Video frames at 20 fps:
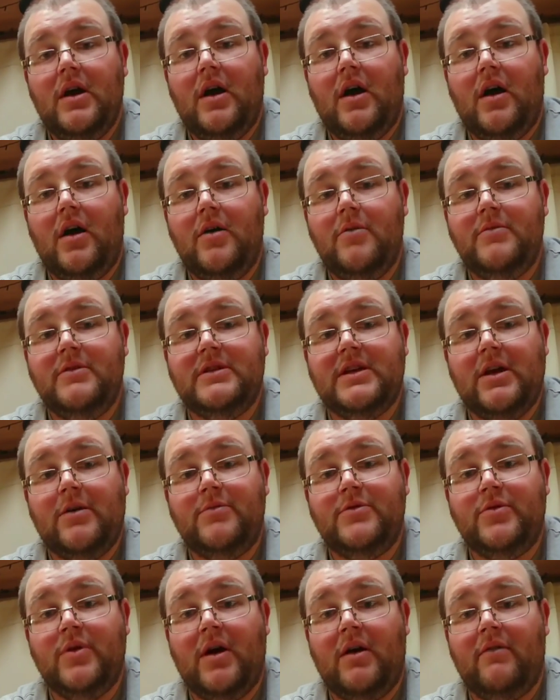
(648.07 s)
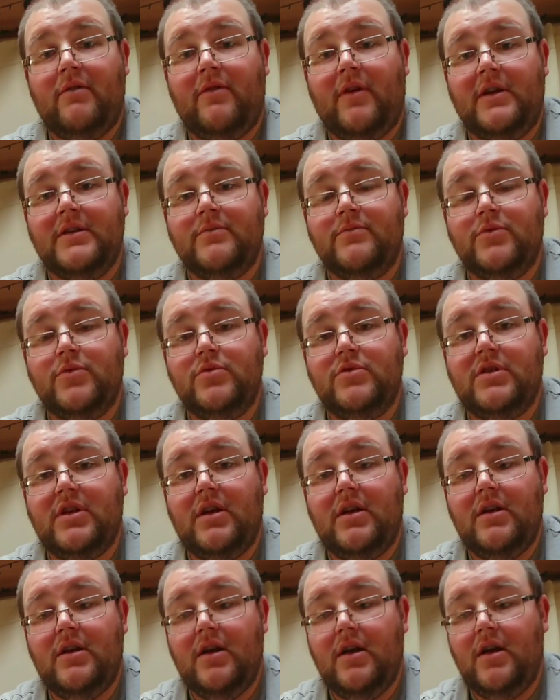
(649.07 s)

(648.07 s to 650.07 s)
I hope this helps you out finding water.